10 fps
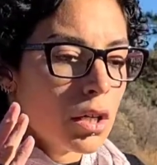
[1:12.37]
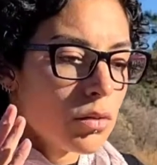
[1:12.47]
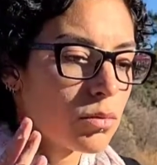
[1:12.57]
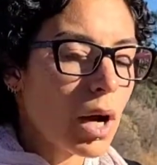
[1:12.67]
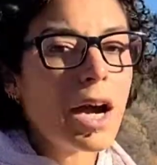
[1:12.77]

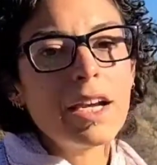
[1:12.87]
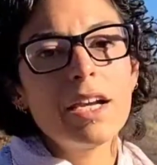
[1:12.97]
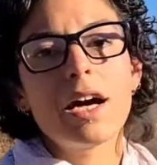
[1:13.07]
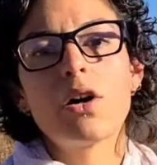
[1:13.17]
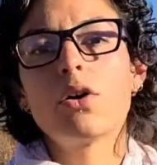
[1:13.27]
ride it
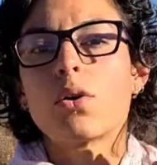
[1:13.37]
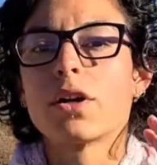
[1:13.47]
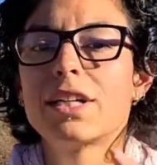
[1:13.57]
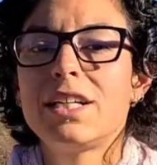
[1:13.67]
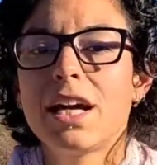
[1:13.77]
out or
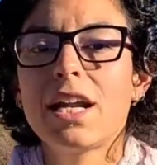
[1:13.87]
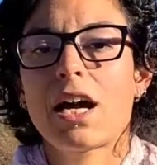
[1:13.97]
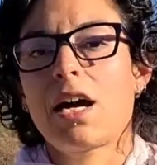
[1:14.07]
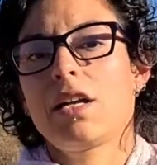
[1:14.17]
get out